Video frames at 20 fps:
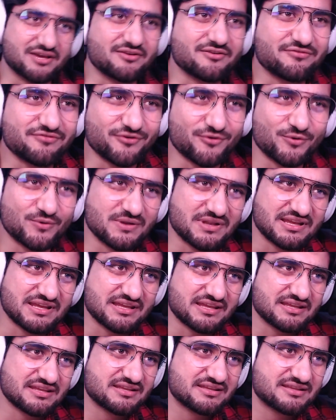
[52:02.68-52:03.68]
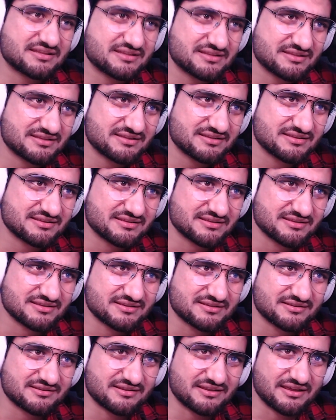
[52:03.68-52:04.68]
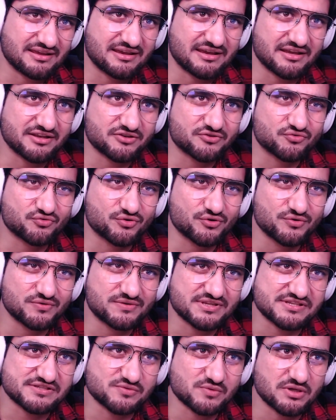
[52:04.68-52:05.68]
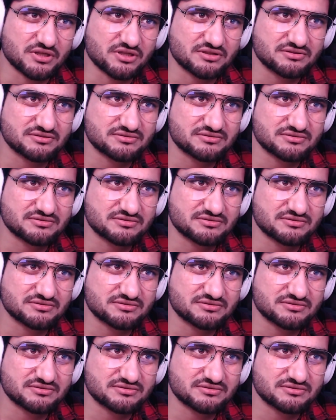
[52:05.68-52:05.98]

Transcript: if only they had Groot as well.